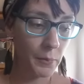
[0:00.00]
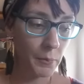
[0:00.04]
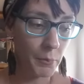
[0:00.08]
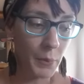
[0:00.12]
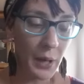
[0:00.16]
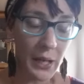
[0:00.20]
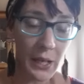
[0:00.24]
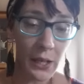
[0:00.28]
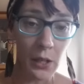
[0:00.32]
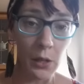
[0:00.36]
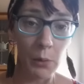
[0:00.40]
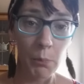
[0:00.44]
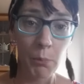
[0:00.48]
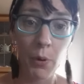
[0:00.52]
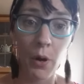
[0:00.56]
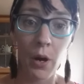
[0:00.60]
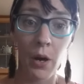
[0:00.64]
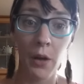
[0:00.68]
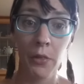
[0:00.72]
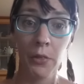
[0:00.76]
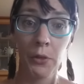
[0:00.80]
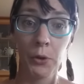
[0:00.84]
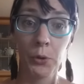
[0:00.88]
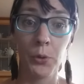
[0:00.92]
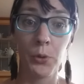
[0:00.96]
Make your
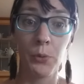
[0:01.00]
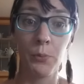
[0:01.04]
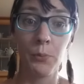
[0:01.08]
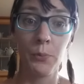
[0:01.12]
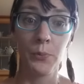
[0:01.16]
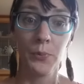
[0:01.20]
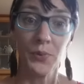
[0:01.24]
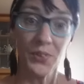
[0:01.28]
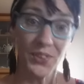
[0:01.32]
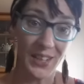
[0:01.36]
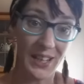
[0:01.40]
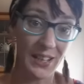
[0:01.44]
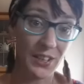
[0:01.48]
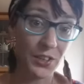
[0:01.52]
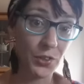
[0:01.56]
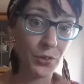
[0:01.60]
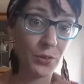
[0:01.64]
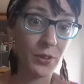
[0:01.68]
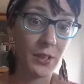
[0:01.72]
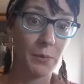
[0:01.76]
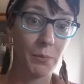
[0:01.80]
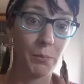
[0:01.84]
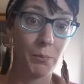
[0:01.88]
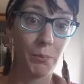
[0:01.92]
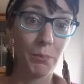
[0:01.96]
bathroom
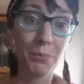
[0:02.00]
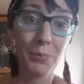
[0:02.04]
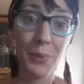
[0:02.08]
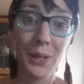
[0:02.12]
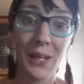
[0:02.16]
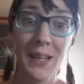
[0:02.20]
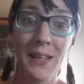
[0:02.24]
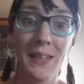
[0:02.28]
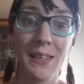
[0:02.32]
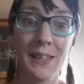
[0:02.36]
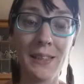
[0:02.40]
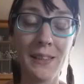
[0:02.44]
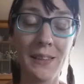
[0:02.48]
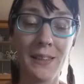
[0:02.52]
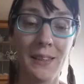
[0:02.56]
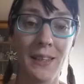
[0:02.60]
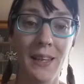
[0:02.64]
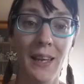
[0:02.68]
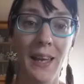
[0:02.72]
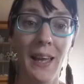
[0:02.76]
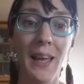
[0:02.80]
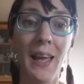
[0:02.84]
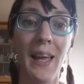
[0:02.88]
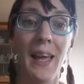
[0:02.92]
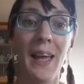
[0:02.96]
sensory pleasant.
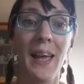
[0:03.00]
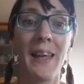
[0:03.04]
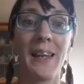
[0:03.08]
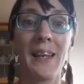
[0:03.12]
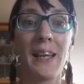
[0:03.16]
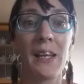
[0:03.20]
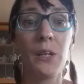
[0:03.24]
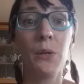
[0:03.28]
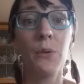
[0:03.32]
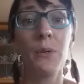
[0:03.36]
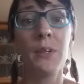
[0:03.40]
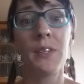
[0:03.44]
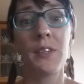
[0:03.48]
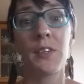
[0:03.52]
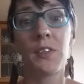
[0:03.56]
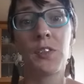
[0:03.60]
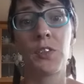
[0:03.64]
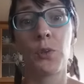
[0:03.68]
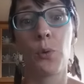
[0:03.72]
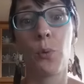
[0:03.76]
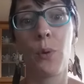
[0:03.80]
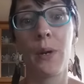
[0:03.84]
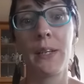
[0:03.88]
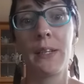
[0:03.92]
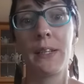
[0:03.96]
And I know this is
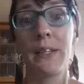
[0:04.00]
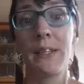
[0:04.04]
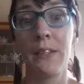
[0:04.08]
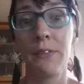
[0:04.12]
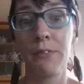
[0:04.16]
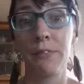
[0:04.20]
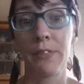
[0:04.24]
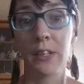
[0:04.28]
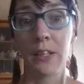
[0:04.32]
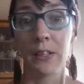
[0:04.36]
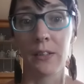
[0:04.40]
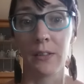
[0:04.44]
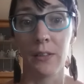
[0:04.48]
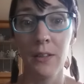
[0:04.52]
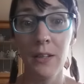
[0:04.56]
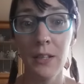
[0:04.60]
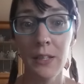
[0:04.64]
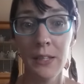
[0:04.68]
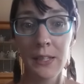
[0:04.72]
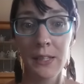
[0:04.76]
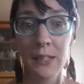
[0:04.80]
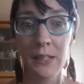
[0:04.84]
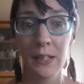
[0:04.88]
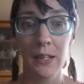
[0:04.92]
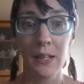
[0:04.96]
quite
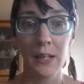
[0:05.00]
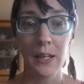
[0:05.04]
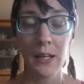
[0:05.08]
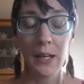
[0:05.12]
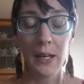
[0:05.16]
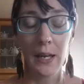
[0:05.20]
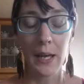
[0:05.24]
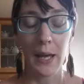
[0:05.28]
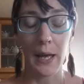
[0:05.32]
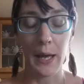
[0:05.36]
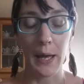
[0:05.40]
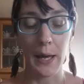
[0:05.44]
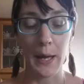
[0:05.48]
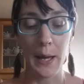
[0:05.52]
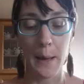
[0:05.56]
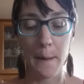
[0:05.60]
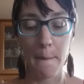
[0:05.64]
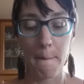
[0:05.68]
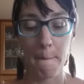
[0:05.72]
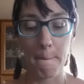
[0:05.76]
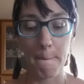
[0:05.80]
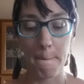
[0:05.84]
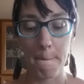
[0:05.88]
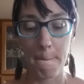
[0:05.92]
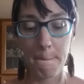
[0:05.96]
difficult,
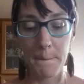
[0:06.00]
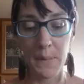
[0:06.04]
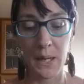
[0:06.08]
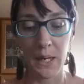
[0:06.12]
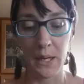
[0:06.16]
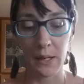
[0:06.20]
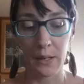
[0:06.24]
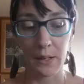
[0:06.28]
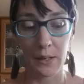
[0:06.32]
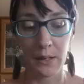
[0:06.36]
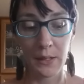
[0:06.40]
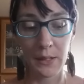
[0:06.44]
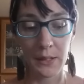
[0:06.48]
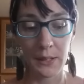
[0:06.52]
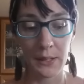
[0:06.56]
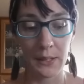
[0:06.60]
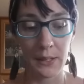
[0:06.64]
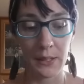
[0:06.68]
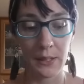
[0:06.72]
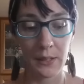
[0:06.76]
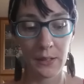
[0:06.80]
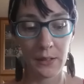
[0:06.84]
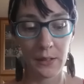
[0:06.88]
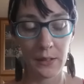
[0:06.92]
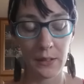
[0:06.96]

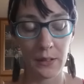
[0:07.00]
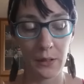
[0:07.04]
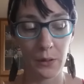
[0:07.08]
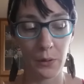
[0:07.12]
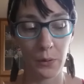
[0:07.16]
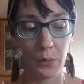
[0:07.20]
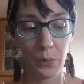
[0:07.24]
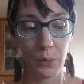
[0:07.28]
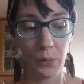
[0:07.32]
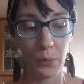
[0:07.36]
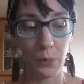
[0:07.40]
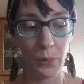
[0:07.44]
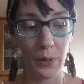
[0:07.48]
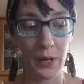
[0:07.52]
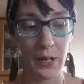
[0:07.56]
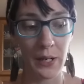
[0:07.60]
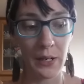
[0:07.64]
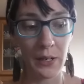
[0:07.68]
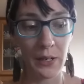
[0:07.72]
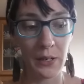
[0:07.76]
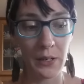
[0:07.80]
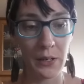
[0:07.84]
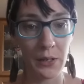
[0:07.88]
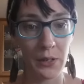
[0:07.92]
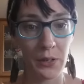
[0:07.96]
because
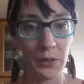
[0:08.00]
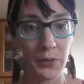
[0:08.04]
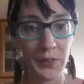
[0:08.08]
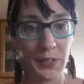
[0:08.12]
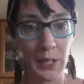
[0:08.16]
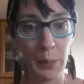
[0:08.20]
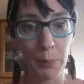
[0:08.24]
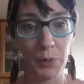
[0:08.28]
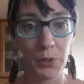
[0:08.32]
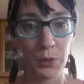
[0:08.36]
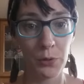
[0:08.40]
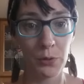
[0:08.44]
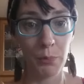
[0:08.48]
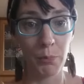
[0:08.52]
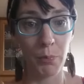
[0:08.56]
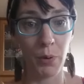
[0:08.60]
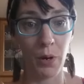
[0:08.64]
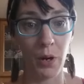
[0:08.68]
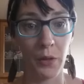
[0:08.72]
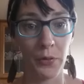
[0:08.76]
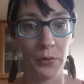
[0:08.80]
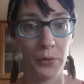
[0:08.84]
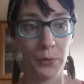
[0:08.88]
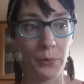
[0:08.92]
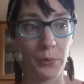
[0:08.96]
when you step into a
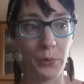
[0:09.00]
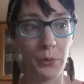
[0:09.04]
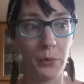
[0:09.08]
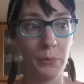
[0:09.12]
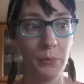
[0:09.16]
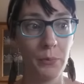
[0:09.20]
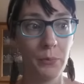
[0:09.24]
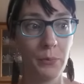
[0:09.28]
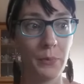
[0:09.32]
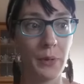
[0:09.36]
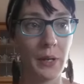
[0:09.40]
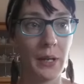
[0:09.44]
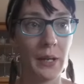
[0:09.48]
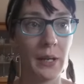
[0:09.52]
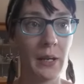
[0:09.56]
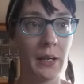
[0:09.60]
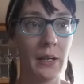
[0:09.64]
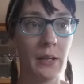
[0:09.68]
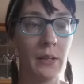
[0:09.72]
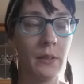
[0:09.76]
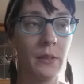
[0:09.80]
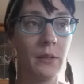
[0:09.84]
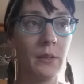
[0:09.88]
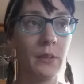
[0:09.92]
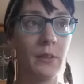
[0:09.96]
bathroom
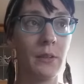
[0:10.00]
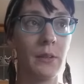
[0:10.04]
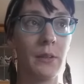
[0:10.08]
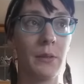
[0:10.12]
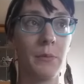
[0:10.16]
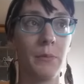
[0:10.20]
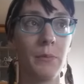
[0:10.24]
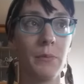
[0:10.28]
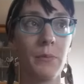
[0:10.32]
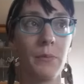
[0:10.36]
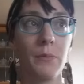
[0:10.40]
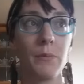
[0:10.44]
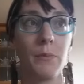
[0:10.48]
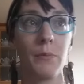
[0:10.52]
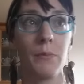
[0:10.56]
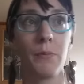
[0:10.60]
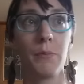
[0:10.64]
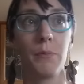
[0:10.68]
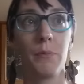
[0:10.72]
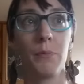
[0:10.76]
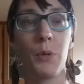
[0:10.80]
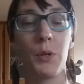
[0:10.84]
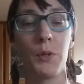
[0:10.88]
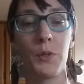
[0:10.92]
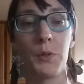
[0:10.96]

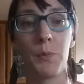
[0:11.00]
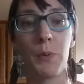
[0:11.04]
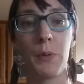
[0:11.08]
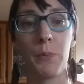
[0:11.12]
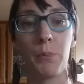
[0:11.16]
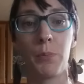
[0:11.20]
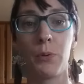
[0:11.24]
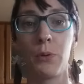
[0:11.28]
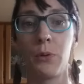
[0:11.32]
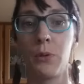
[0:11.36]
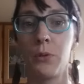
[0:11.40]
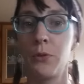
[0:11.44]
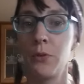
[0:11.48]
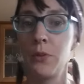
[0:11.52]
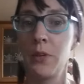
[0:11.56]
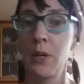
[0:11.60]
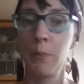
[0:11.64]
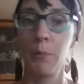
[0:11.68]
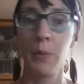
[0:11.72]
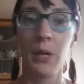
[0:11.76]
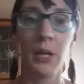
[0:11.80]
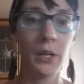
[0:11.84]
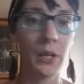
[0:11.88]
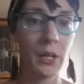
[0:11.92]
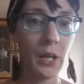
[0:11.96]
and most people do their
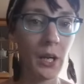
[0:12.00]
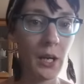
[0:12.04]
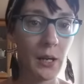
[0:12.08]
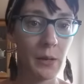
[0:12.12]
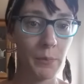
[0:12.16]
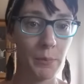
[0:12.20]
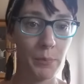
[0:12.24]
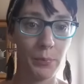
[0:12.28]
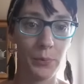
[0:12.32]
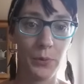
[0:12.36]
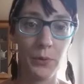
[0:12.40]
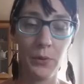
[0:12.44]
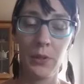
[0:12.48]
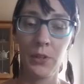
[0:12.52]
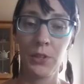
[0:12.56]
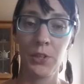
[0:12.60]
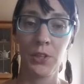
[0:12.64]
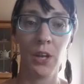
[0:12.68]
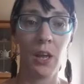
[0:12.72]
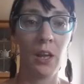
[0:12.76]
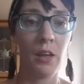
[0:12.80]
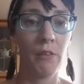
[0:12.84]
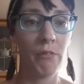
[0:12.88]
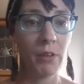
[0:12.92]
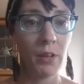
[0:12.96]
makeup, do their
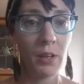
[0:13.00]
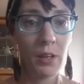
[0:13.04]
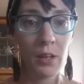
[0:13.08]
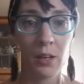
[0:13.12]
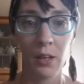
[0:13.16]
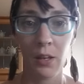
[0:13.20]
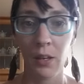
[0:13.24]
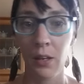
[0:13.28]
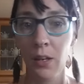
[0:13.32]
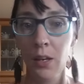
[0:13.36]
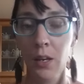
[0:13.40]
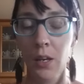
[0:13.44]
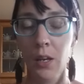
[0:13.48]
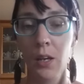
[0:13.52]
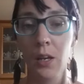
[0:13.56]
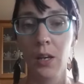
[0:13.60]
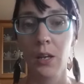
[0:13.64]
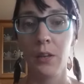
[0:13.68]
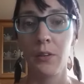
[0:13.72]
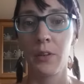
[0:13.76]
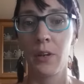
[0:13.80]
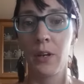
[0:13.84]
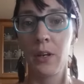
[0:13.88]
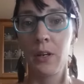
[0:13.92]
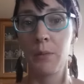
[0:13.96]

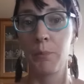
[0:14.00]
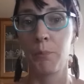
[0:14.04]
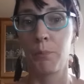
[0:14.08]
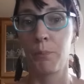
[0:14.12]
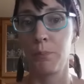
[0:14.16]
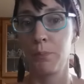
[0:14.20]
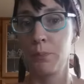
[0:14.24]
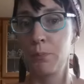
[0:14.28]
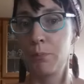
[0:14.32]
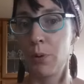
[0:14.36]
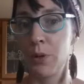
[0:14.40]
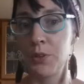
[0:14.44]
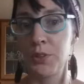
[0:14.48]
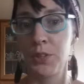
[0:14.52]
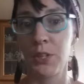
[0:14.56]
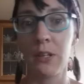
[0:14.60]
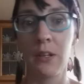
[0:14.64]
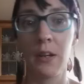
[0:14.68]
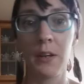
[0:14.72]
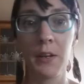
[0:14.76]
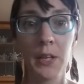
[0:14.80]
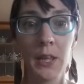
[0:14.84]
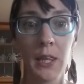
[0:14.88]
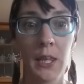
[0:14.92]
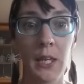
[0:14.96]
shaving, they're brushing
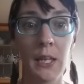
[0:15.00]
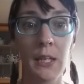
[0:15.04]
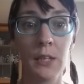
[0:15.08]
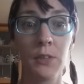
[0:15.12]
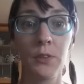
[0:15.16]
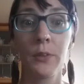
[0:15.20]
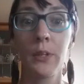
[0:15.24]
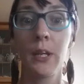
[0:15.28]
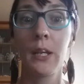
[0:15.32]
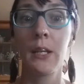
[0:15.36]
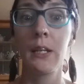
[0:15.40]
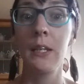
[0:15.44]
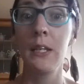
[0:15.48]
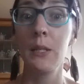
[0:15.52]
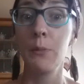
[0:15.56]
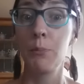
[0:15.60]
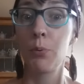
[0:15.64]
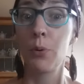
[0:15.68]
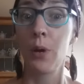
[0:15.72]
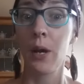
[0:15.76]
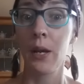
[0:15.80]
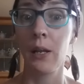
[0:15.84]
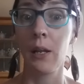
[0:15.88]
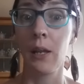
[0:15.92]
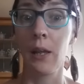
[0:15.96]
their teeth, so they need
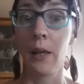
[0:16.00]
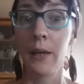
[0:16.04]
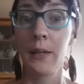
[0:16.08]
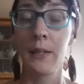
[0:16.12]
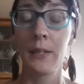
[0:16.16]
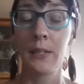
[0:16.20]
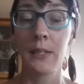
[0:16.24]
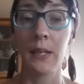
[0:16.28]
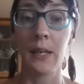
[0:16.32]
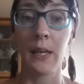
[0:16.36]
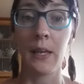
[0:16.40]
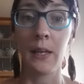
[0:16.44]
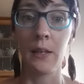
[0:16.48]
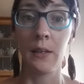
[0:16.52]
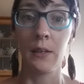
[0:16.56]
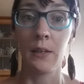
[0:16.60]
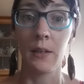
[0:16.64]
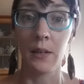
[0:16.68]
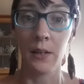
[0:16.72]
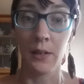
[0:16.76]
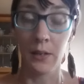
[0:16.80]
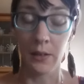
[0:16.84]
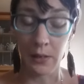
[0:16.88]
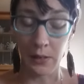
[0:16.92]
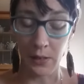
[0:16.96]
bright lights and
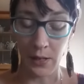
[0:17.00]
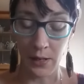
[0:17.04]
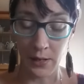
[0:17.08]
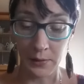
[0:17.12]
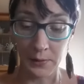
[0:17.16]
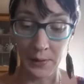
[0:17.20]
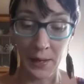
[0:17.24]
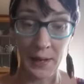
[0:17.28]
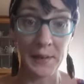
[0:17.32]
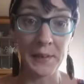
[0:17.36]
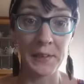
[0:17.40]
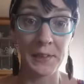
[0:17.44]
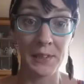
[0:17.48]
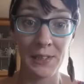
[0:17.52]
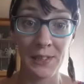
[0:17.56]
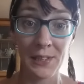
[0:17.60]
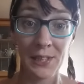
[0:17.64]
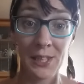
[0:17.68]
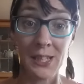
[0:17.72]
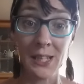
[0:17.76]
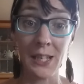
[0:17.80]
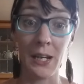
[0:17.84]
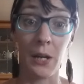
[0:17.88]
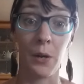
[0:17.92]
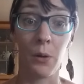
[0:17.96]
a nice
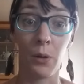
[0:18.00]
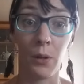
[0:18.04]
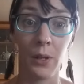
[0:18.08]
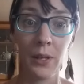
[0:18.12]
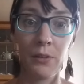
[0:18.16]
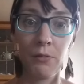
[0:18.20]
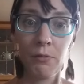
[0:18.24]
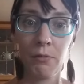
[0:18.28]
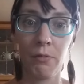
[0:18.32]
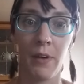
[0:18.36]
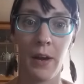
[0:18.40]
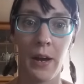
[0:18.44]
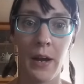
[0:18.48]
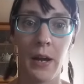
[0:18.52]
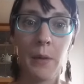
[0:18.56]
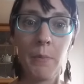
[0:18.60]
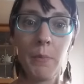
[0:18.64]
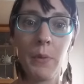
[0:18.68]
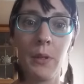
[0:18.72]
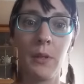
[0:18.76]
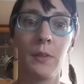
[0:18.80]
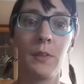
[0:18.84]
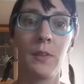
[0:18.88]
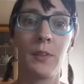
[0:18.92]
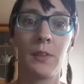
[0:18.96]
sterile
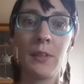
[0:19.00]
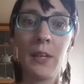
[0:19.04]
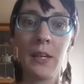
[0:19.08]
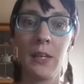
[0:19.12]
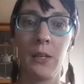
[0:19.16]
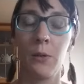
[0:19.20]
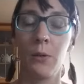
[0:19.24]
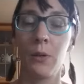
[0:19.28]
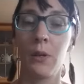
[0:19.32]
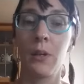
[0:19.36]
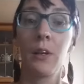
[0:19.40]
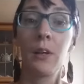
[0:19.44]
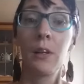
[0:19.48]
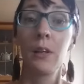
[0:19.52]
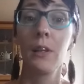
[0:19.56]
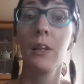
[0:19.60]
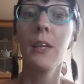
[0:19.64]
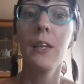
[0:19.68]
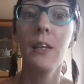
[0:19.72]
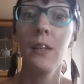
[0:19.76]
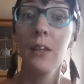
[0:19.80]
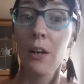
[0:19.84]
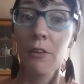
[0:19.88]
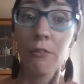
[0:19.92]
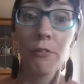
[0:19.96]
environment that you can
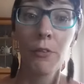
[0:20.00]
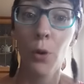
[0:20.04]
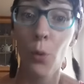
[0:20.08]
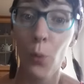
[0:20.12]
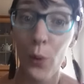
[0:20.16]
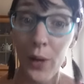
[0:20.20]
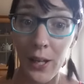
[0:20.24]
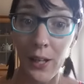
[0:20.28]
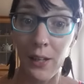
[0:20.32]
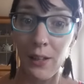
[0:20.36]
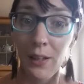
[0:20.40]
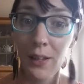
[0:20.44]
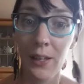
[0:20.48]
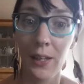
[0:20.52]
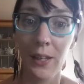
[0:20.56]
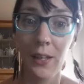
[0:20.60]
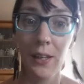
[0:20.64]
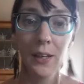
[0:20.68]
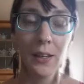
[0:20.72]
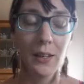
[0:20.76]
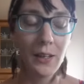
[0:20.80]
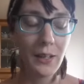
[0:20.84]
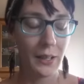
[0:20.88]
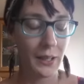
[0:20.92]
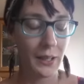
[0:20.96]
clean off quickly.